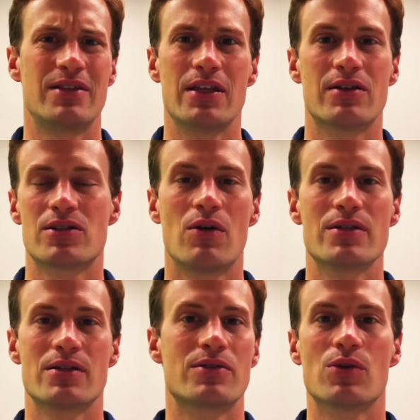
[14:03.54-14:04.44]
te- there's
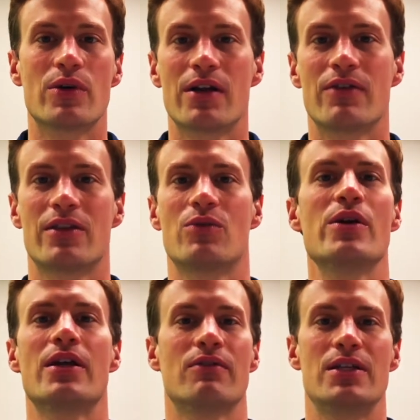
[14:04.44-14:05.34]
always a story every other
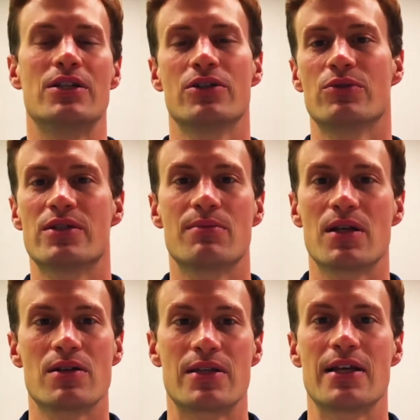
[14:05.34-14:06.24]
week of a teacher doing
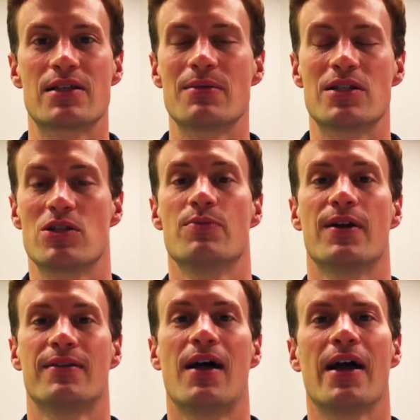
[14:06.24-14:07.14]
something or saying something stupid
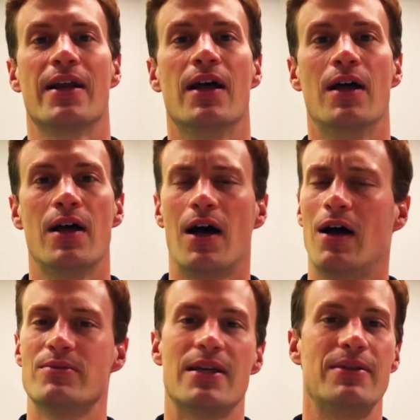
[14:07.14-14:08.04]
online.
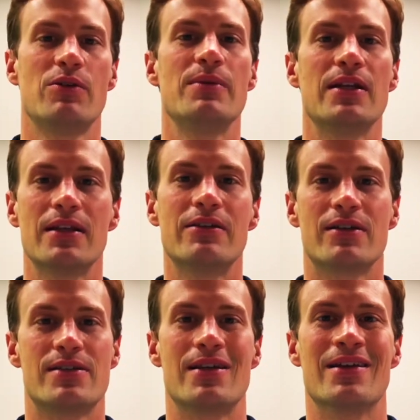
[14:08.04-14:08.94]
Um, same thing with media
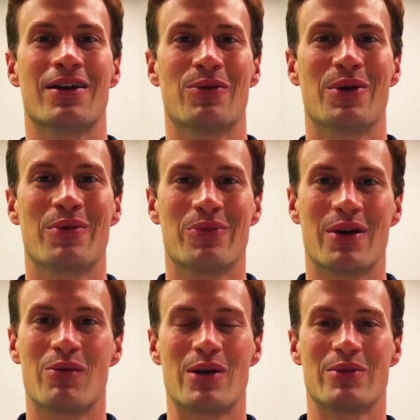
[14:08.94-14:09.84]
literacy. You know, there
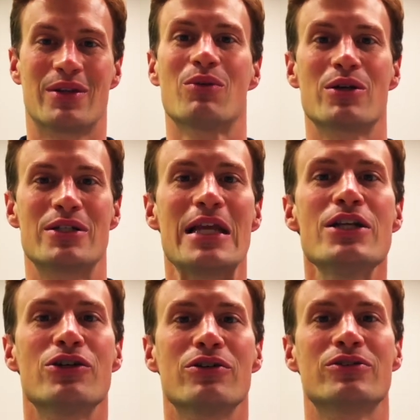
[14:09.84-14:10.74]
there were there were
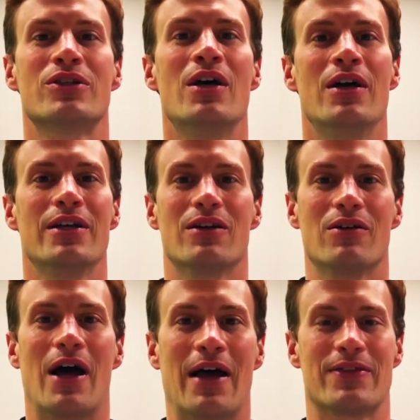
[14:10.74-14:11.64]
teachers, you
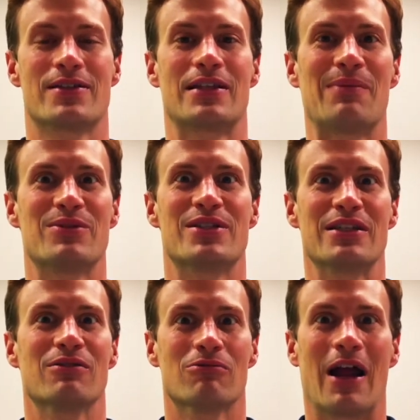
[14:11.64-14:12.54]
know, at the Stop the
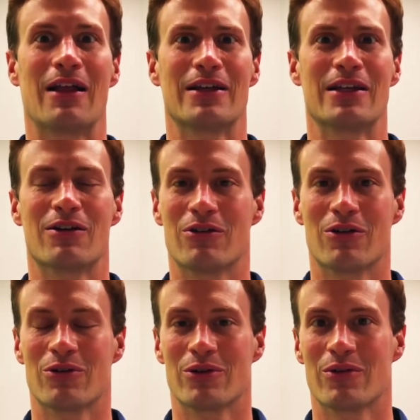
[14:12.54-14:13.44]
Steal rally or
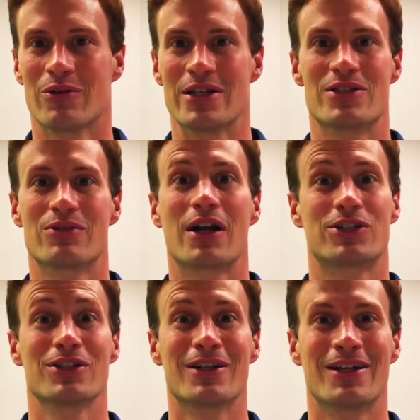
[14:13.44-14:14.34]
or, or insurrection